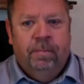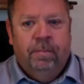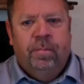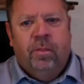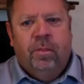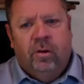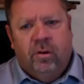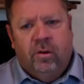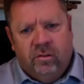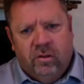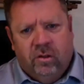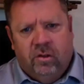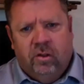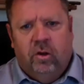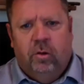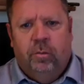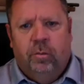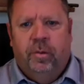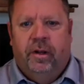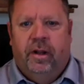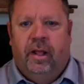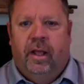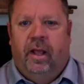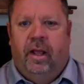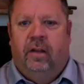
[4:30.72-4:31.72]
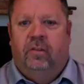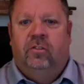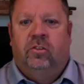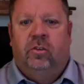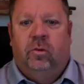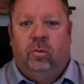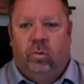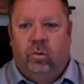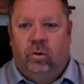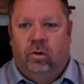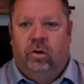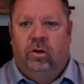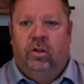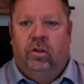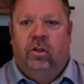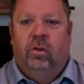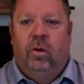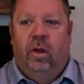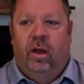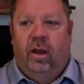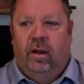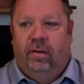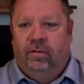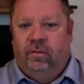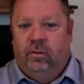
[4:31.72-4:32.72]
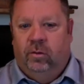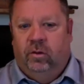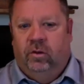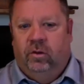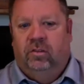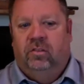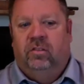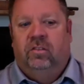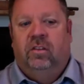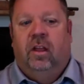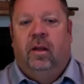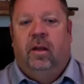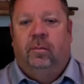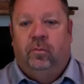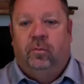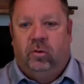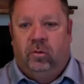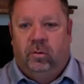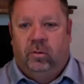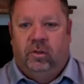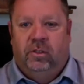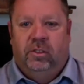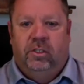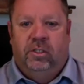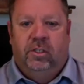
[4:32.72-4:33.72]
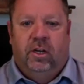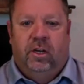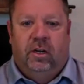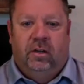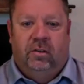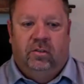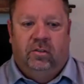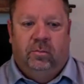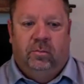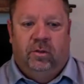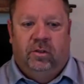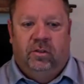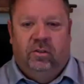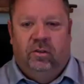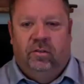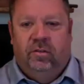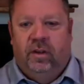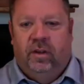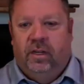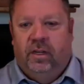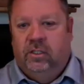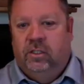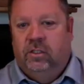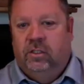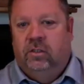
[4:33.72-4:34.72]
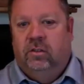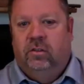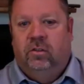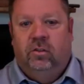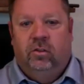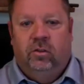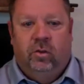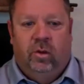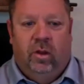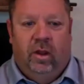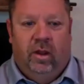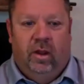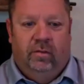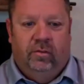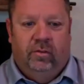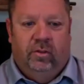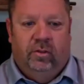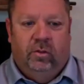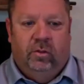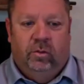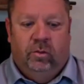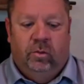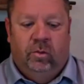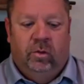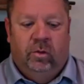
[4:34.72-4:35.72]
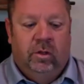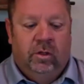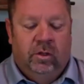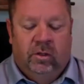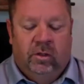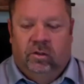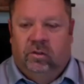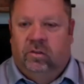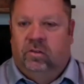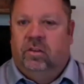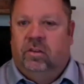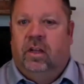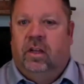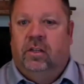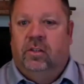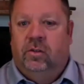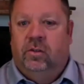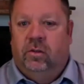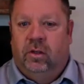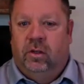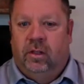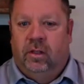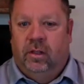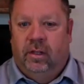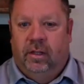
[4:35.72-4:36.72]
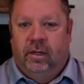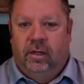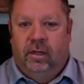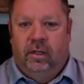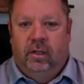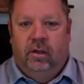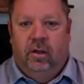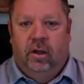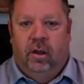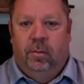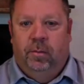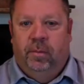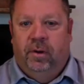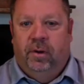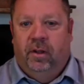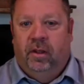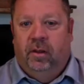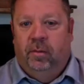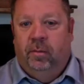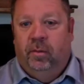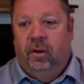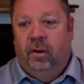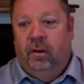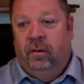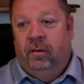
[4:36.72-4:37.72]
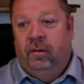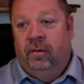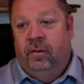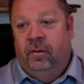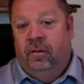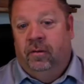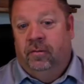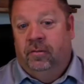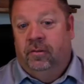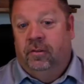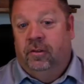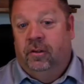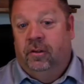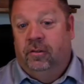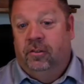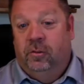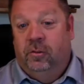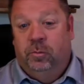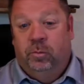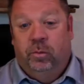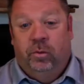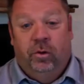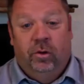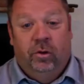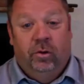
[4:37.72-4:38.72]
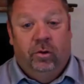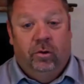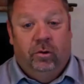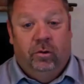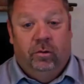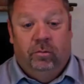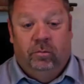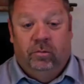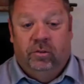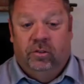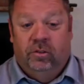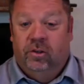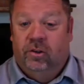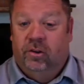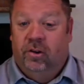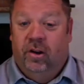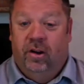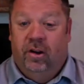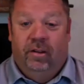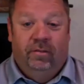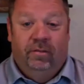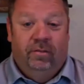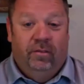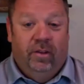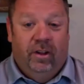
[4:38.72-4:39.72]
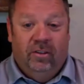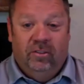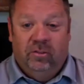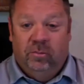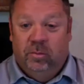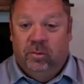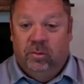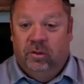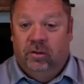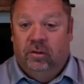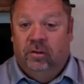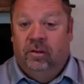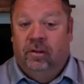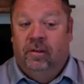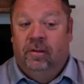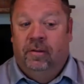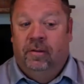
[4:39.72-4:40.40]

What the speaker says: There's a little bit of extra work. You have to accept or reject some reservations. You have to schedule a cleaning company, but just pure return on investment,